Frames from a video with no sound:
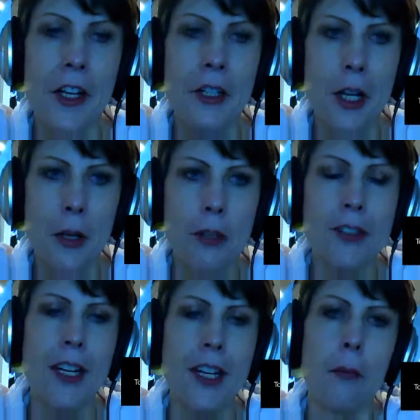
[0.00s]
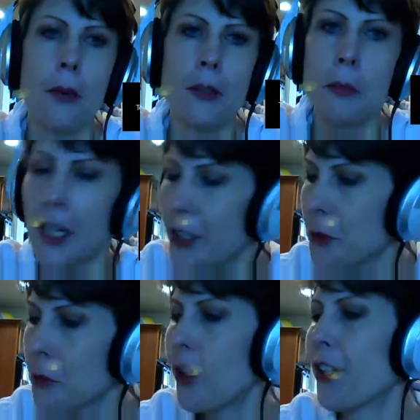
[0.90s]
number of samples
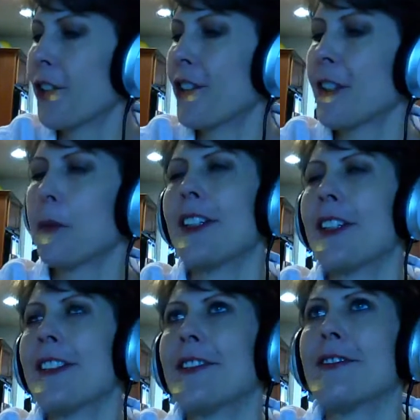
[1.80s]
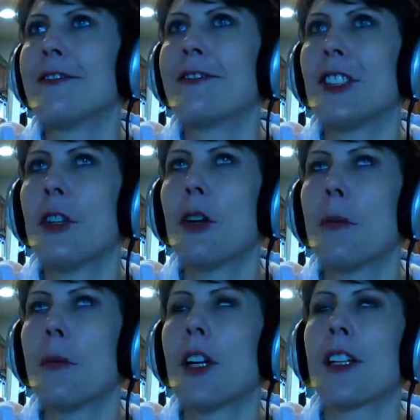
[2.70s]
minus 1 or something. Do you know
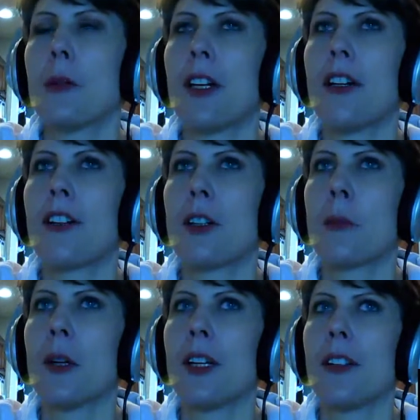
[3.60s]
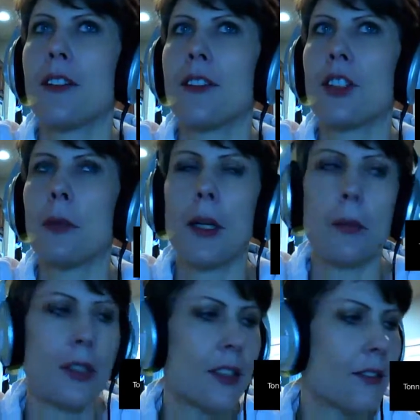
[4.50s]
what I'm talking about, or am I just
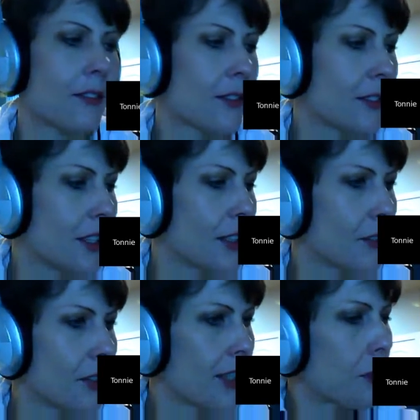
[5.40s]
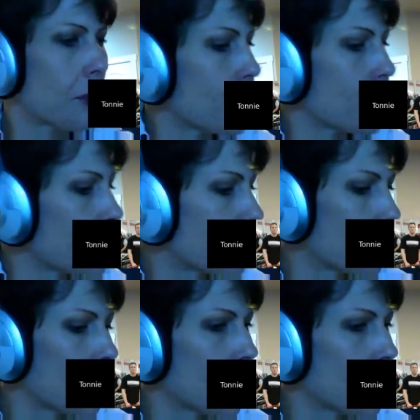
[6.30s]
babbling in a language that's foreign?